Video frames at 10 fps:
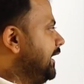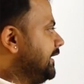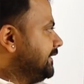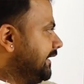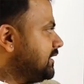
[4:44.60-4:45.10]

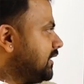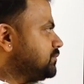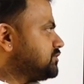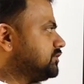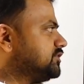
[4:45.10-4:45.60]
And then
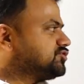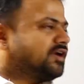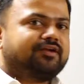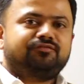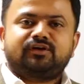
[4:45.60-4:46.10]
comes
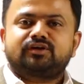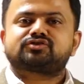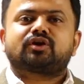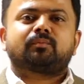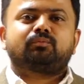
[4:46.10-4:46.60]

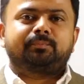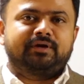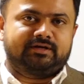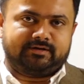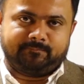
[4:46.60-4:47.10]
stratification and
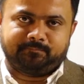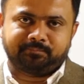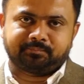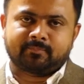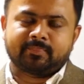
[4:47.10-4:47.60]
mobility.
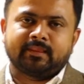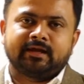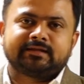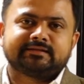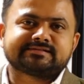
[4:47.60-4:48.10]

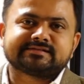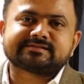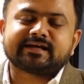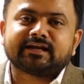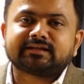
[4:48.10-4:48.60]
This is
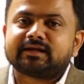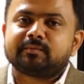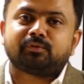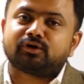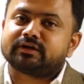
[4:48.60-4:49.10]
another
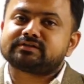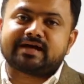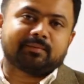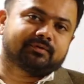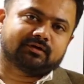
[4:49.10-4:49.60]
important
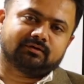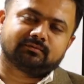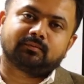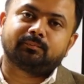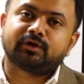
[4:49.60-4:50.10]
chapter
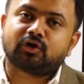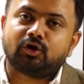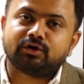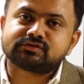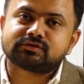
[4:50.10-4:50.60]

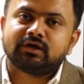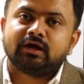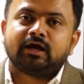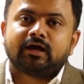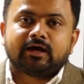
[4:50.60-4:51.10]
because
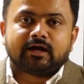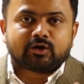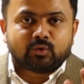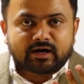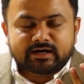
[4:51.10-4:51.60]

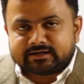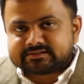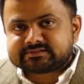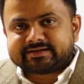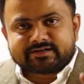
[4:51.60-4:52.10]
to
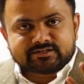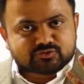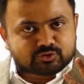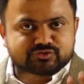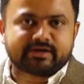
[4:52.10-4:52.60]
understand
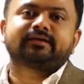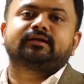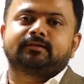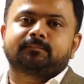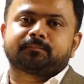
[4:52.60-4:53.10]

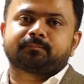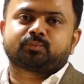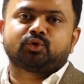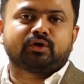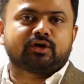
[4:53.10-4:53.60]
society,
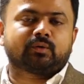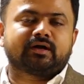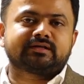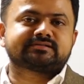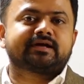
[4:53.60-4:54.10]
you need to
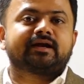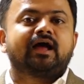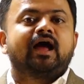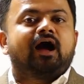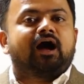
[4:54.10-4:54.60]
understand
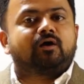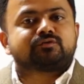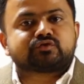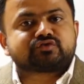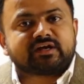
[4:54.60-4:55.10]

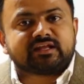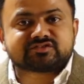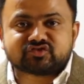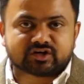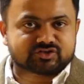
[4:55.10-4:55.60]
how society
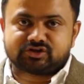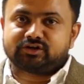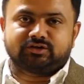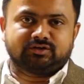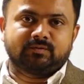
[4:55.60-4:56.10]
is
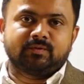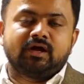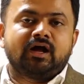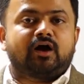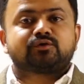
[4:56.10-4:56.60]
structured,
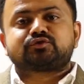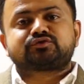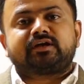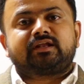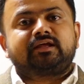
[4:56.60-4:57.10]
how
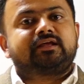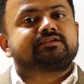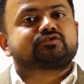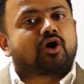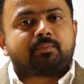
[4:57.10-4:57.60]
society
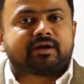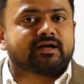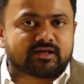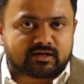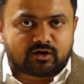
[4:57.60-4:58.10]
is
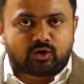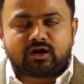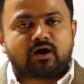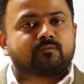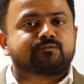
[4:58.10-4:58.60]
operating, or
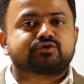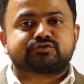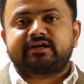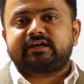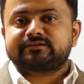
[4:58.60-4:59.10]
how
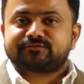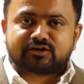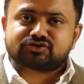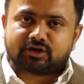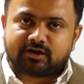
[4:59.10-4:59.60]
society is
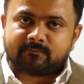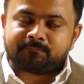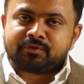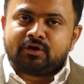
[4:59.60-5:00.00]
functioning.